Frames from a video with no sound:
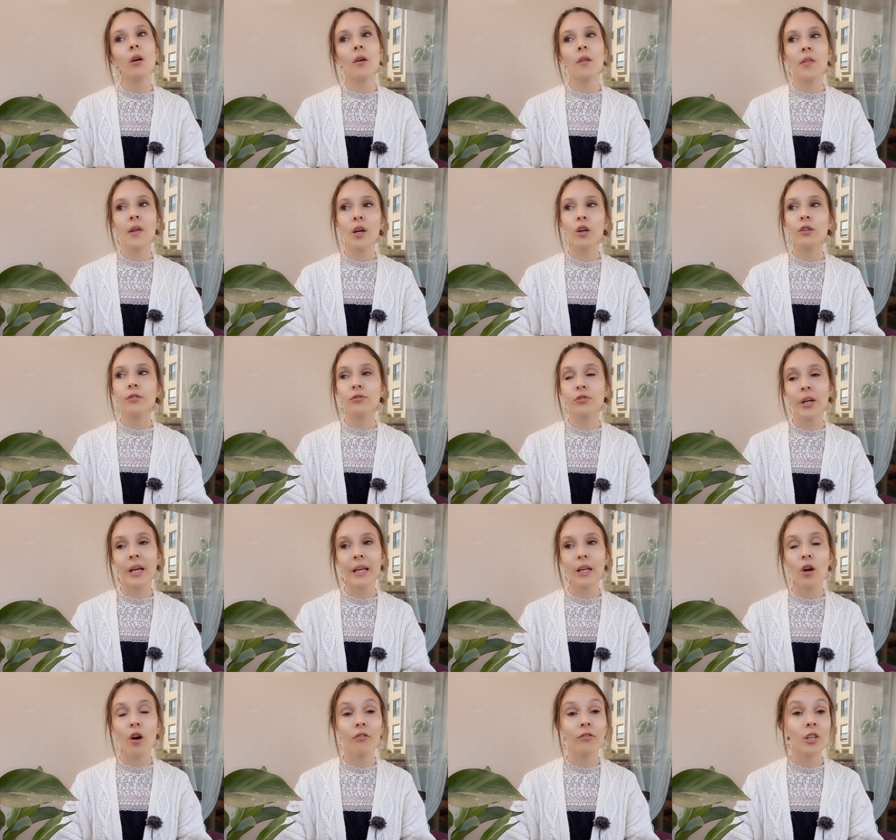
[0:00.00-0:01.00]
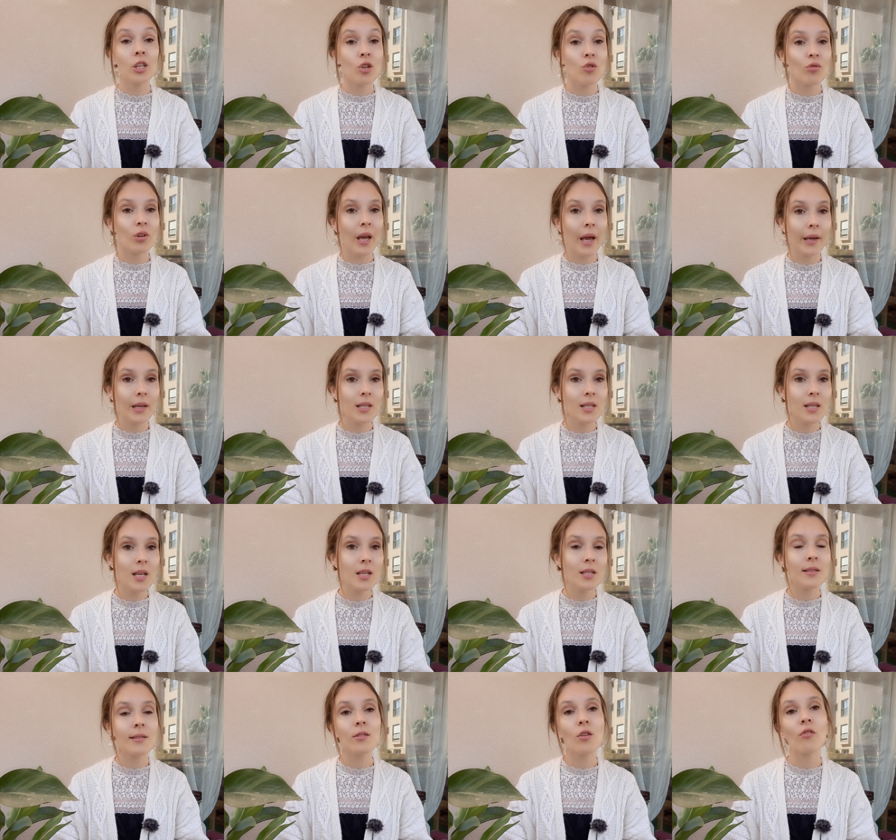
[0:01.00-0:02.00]
they are afraid of new
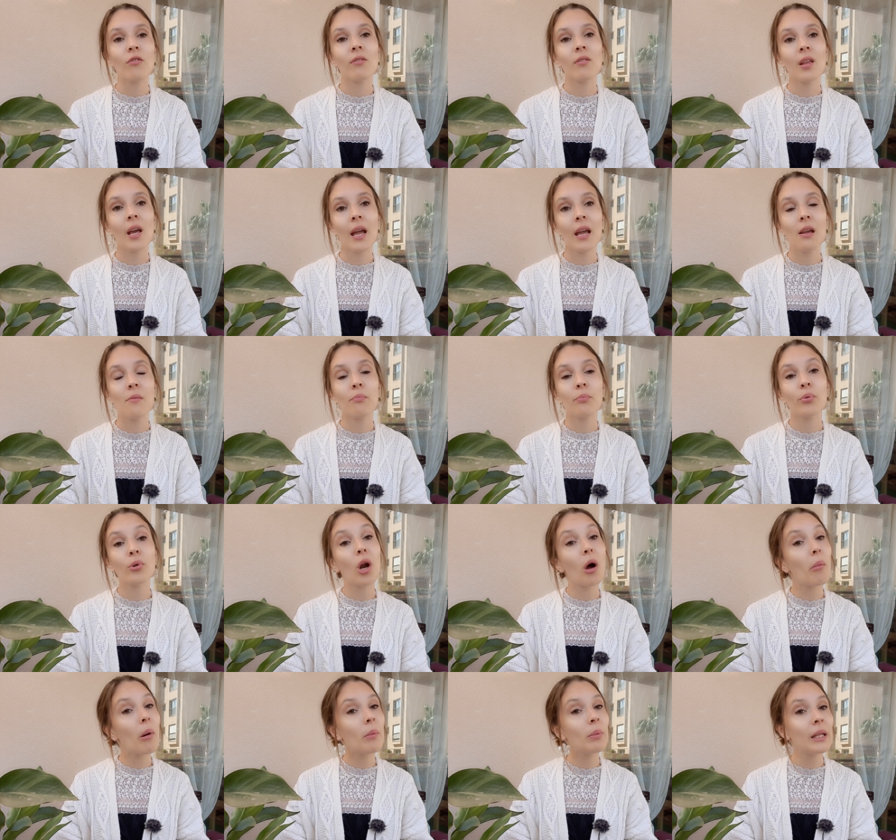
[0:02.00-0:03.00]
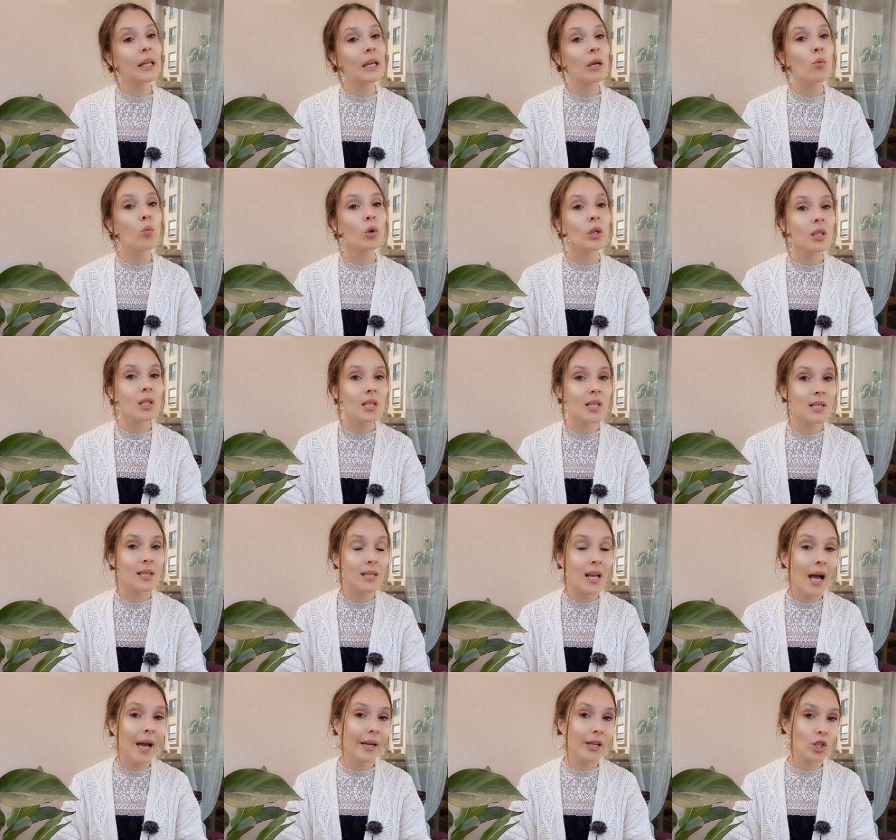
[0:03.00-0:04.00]
cases, so they probably will
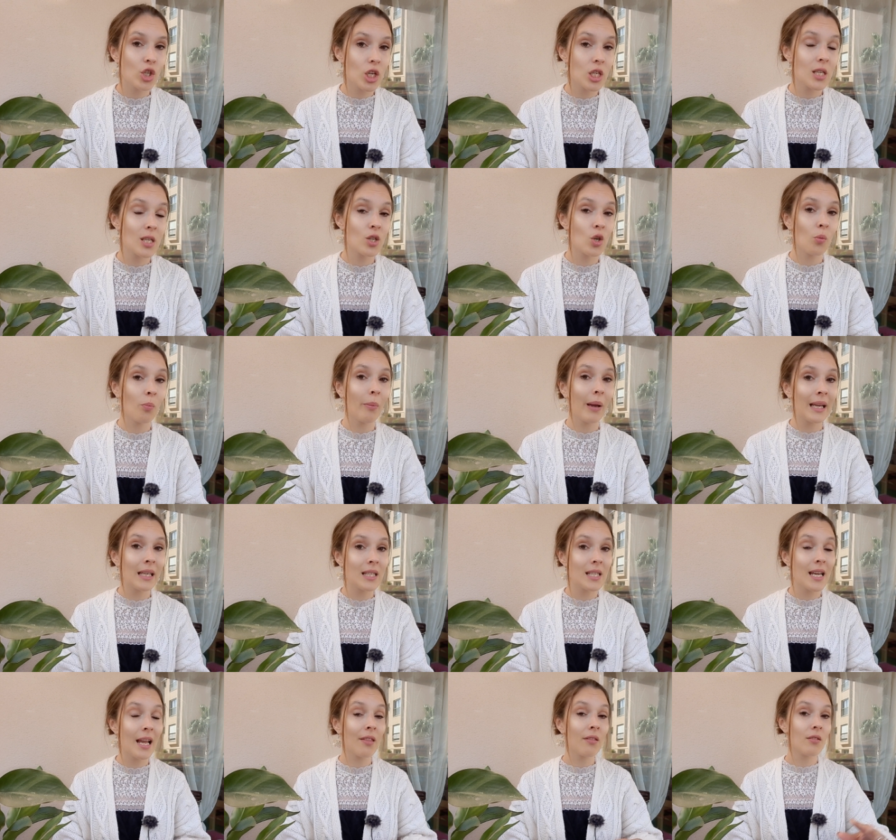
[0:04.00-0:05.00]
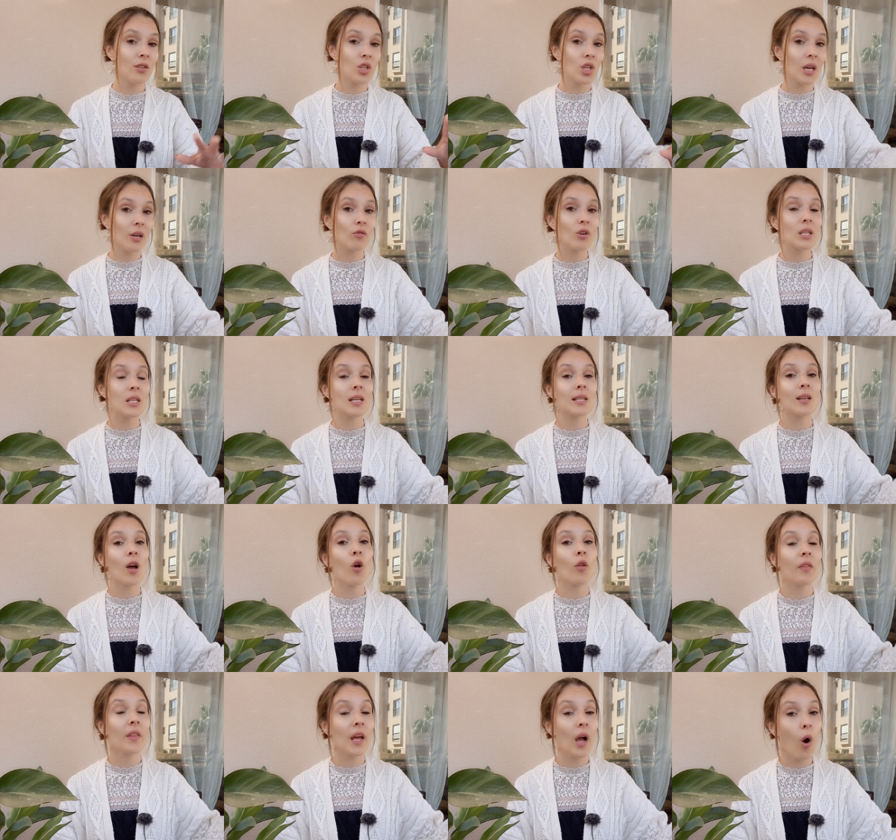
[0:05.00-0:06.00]
decide just to maintain the terraces
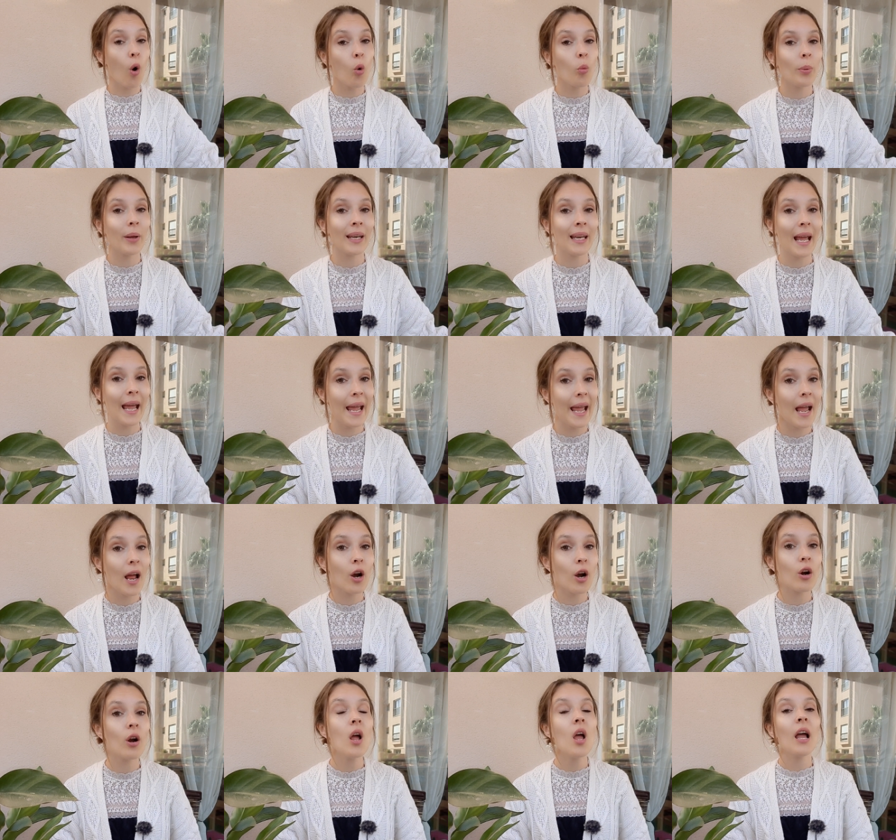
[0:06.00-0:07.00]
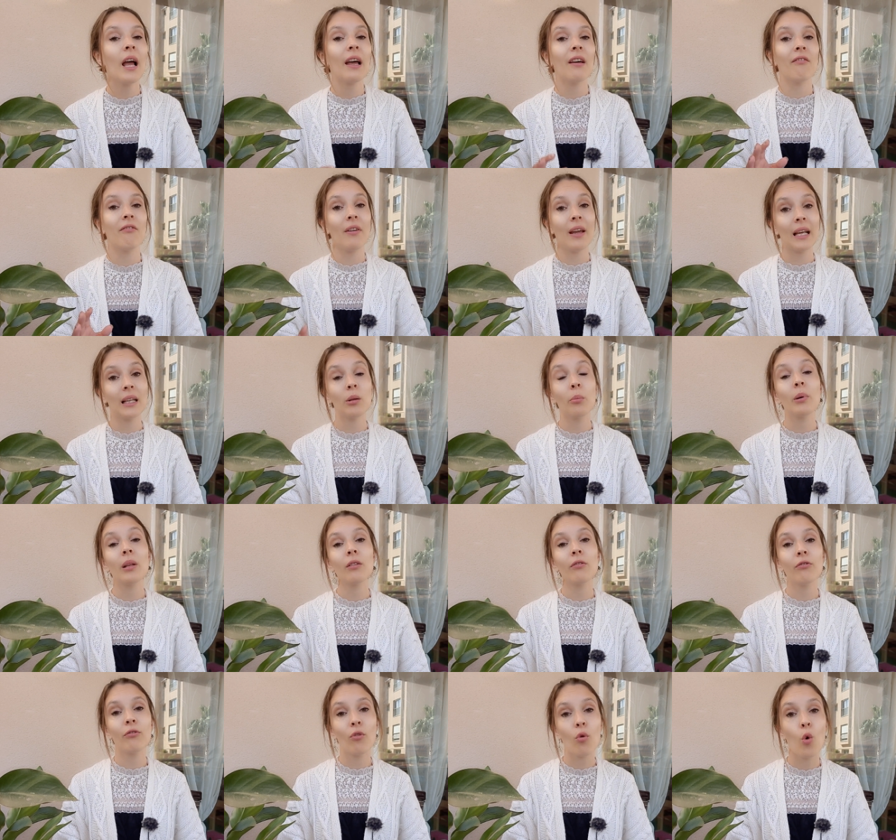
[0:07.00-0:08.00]
on the open air available
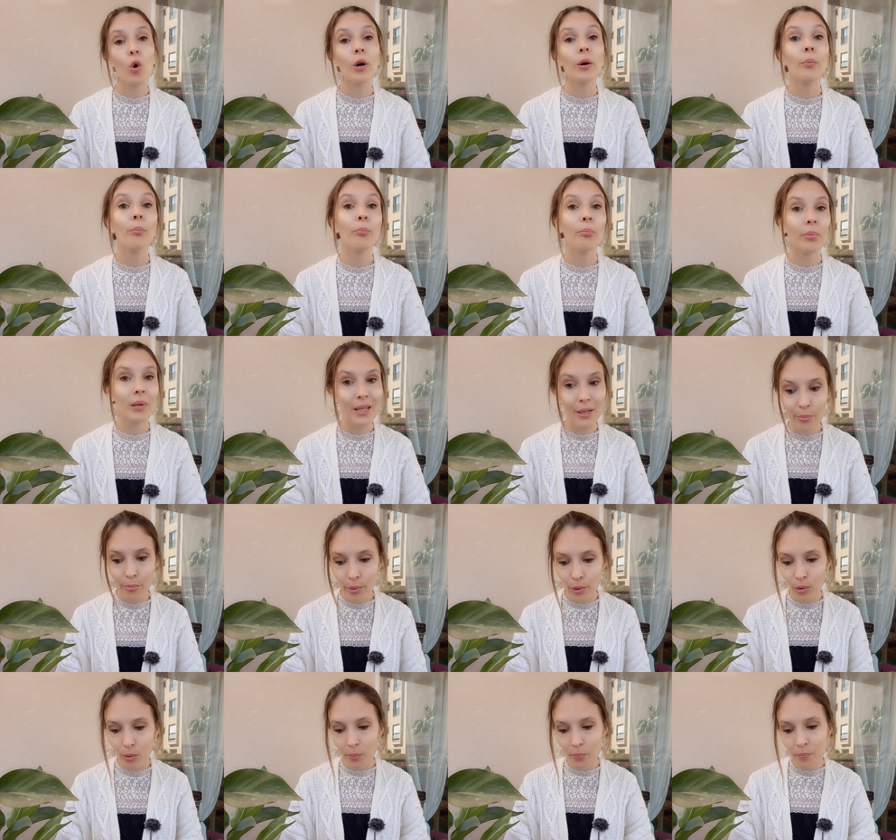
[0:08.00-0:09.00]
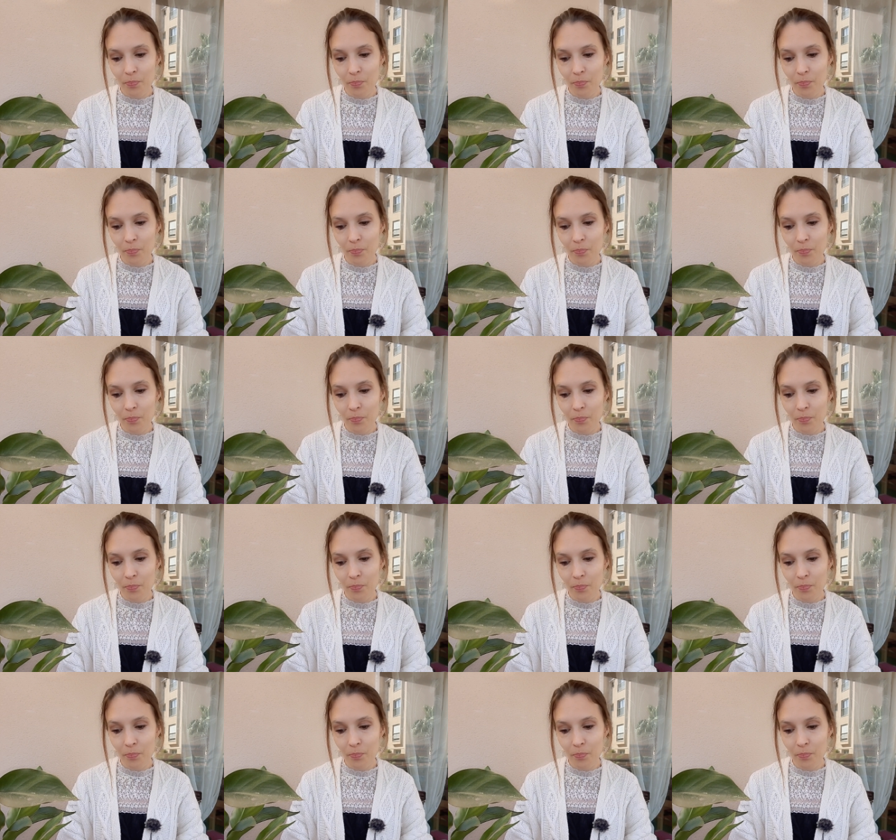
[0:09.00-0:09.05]
for people.